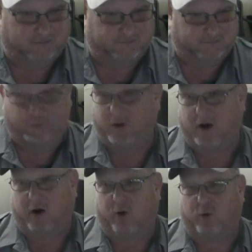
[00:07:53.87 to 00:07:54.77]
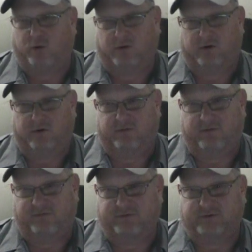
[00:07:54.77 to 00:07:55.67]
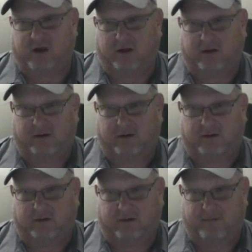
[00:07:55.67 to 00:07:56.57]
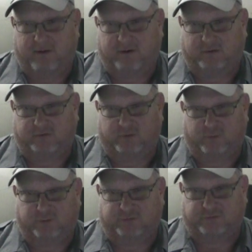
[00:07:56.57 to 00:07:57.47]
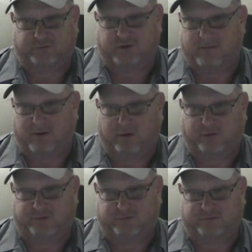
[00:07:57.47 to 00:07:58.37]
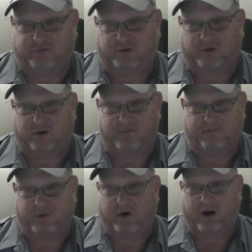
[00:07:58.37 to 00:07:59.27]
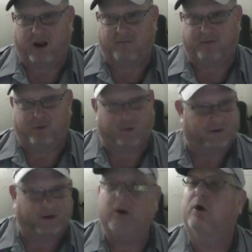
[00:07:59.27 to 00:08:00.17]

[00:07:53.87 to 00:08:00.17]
you get a hold of, if it's got the bells and whistles that blows your skirt up and you're happy with it,